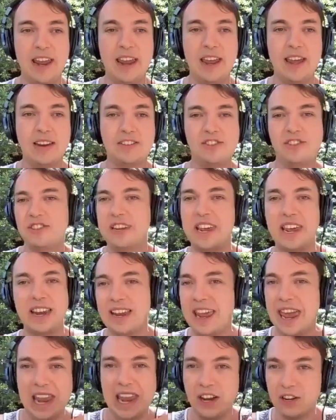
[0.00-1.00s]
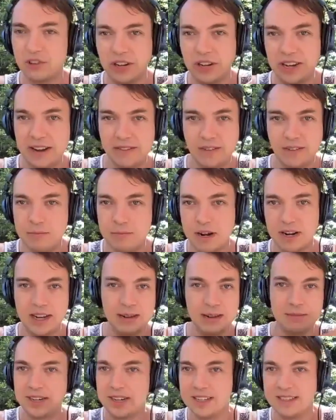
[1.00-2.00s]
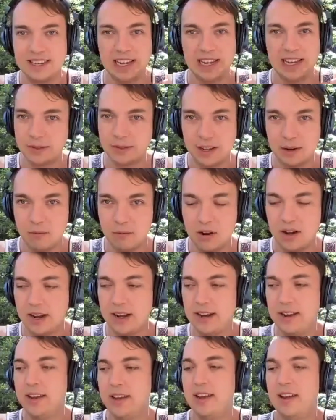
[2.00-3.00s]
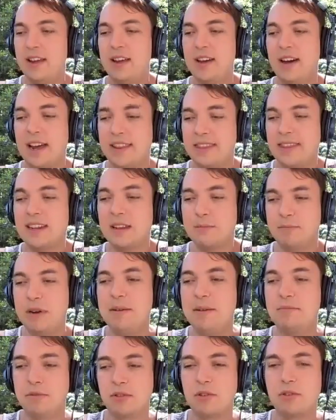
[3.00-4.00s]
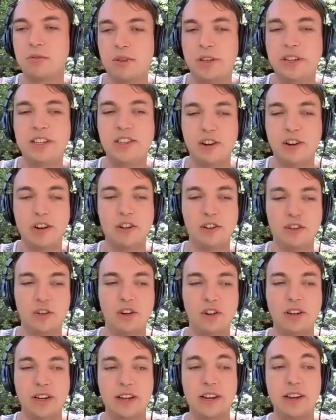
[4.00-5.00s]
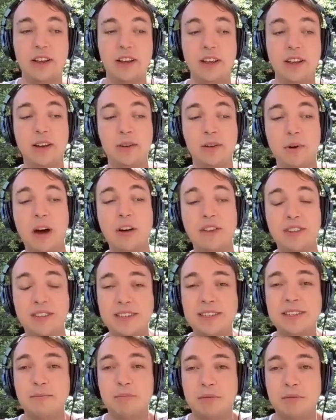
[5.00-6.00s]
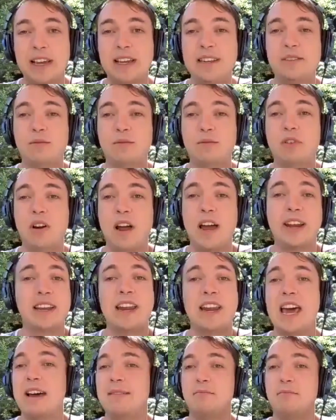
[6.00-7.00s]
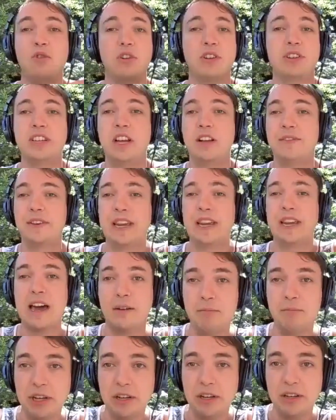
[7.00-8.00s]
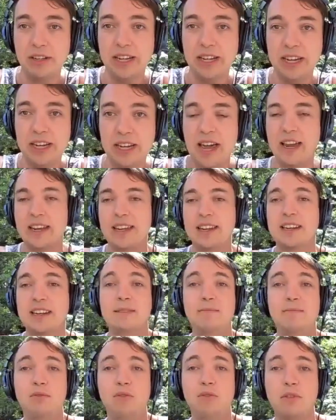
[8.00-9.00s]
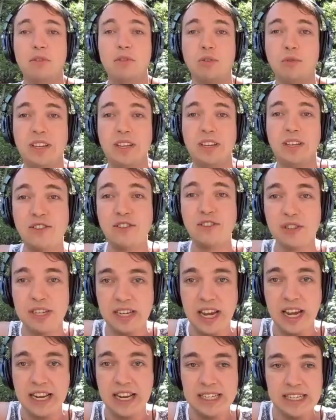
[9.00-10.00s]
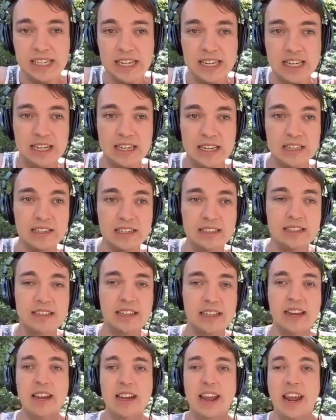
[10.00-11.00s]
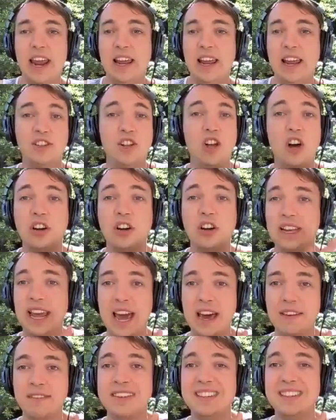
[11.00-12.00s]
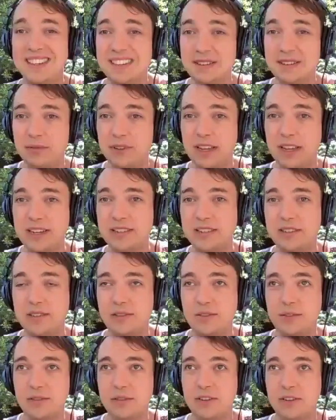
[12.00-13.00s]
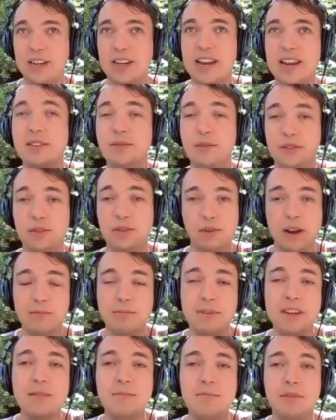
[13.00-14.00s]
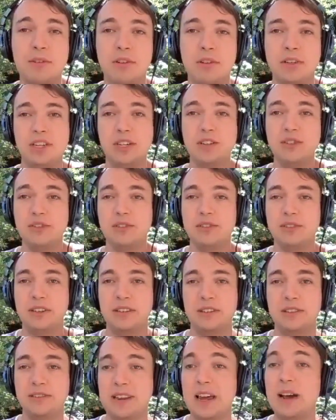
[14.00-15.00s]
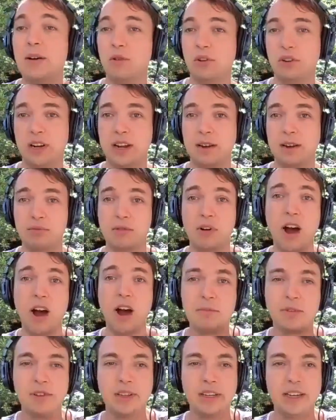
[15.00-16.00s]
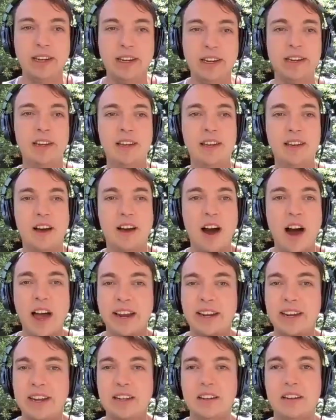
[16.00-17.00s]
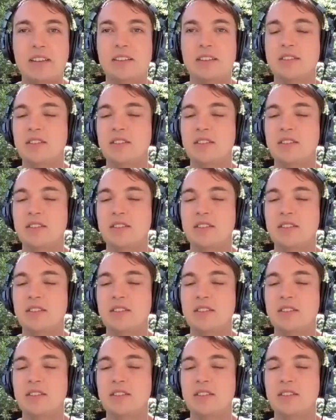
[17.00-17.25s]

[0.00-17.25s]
and just getting angry at everybody because that's what they want. I think that people are really starting to learn that, wow, this is a place where I can have more self accountability. I can explore really interesting ideas. And as long as I have the discipline to connect with the right people and use the networking properly, I can